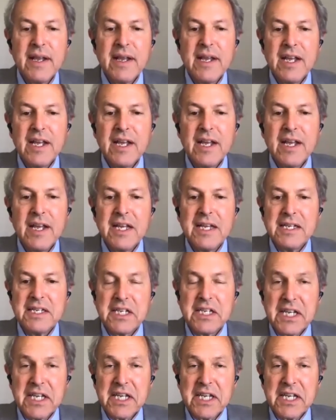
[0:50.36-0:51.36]
Dean
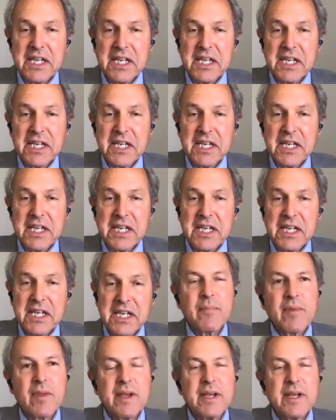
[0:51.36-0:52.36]
Chemerinsky
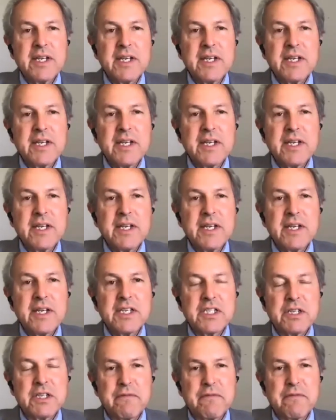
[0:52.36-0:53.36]
is a
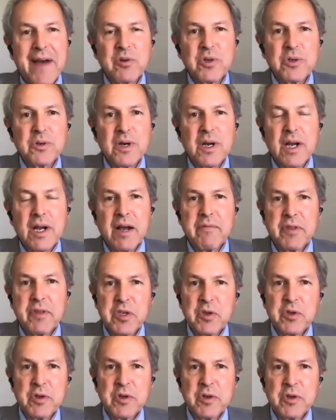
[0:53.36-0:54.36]
founder of the
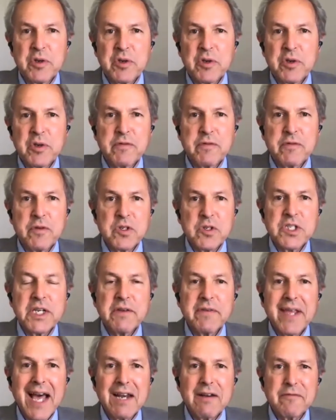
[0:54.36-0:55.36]
University of
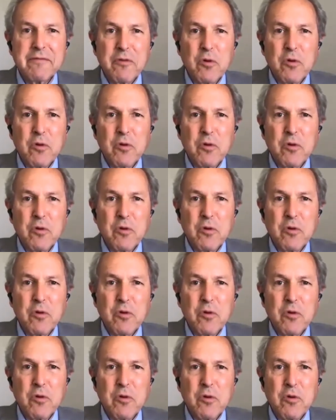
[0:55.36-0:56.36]
California at
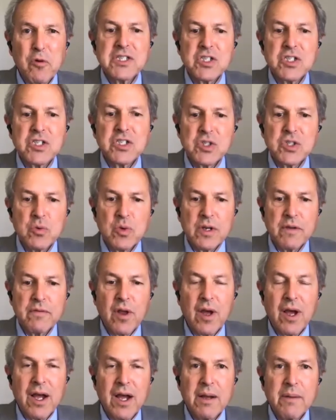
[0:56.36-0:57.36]
Irvine School of
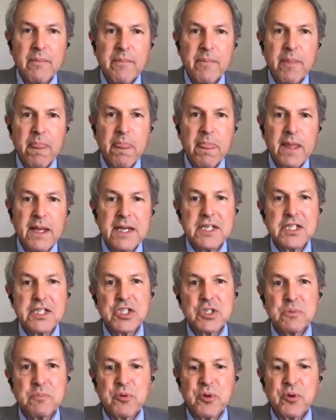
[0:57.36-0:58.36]
Law, a
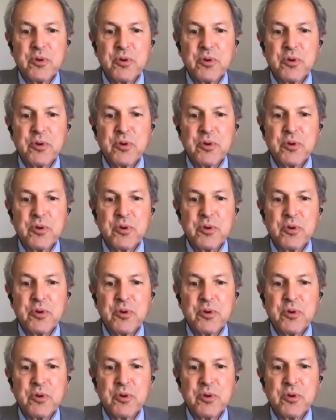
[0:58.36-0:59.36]
Supreme Court
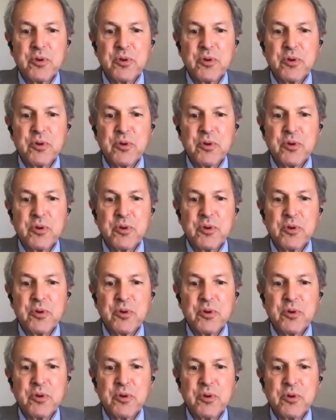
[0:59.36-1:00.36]
advocate,
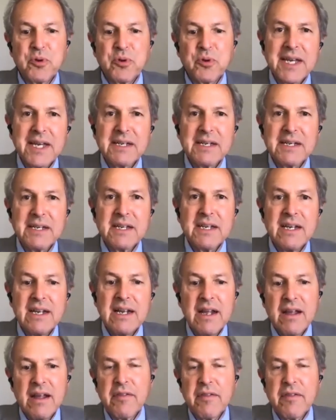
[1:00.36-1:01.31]
the author